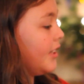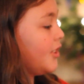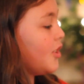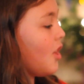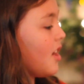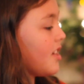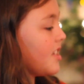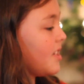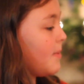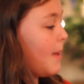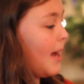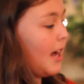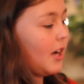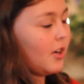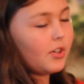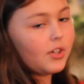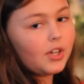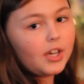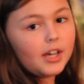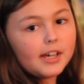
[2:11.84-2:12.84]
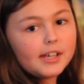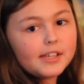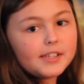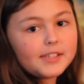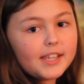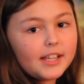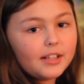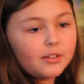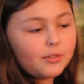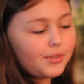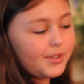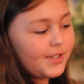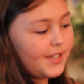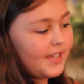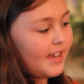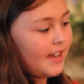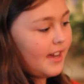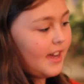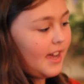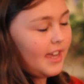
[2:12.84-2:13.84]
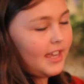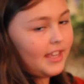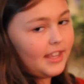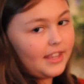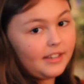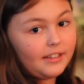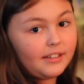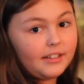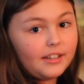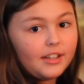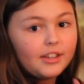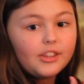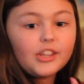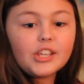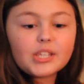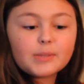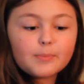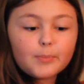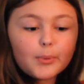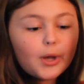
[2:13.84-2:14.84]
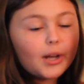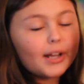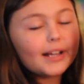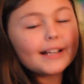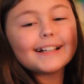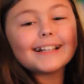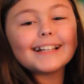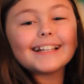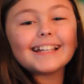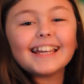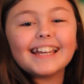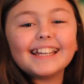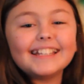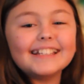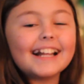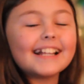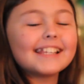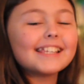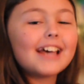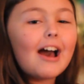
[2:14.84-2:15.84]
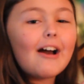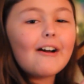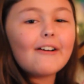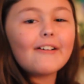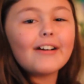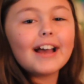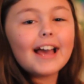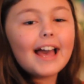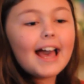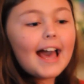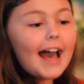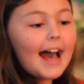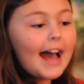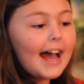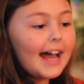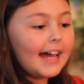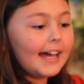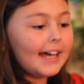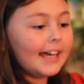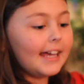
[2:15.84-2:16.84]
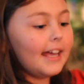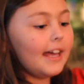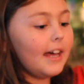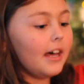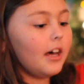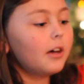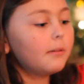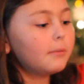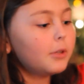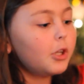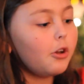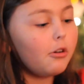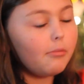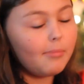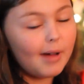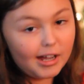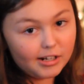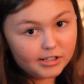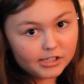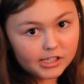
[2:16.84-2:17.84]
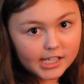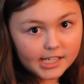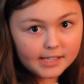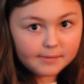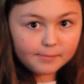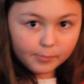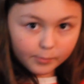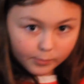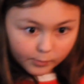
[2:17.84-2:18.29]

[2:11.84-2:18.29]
it talks about St. Lucia in this book, and that's how I knew about it.